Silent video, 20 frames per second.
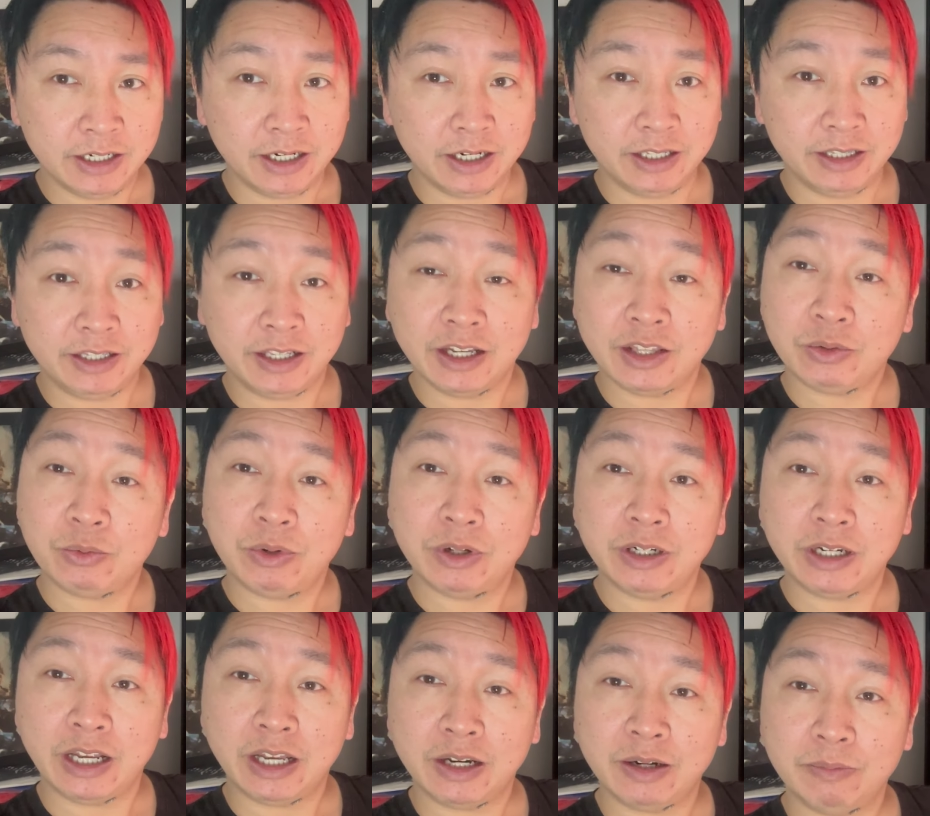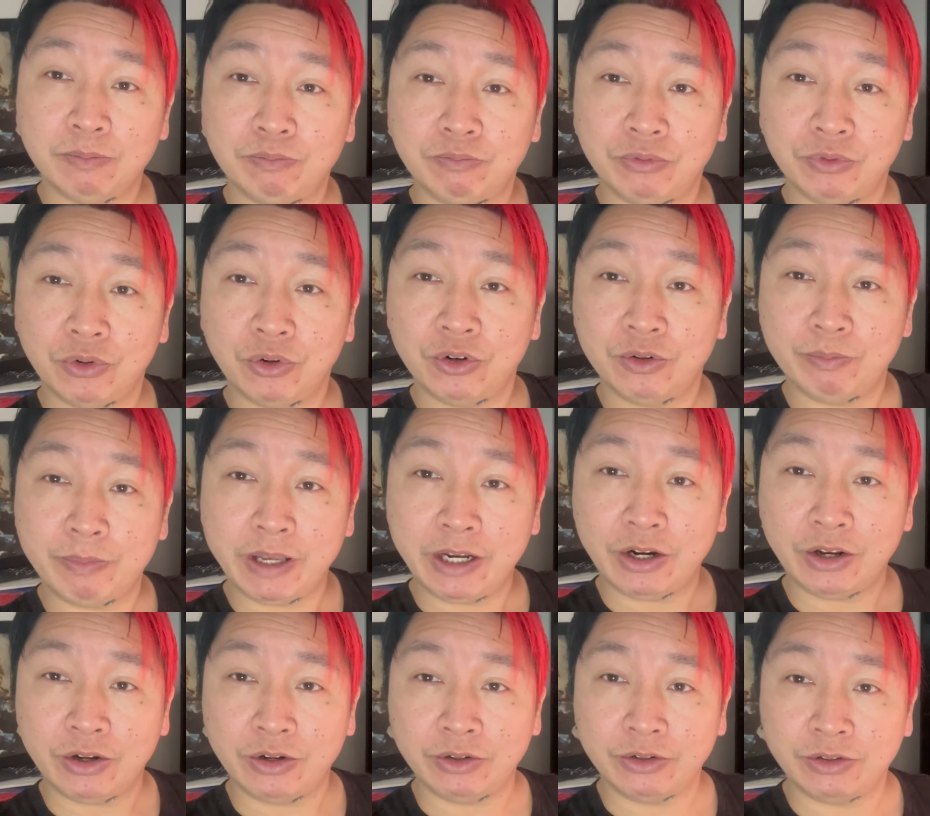and the other one out in
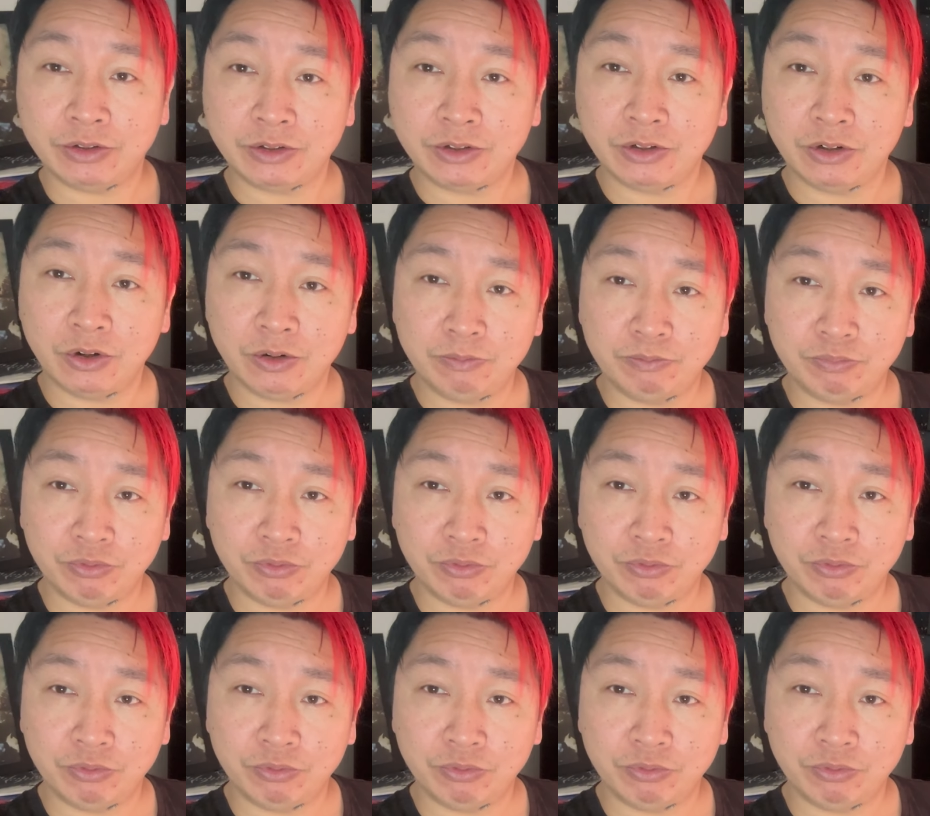Broadmeadows, good old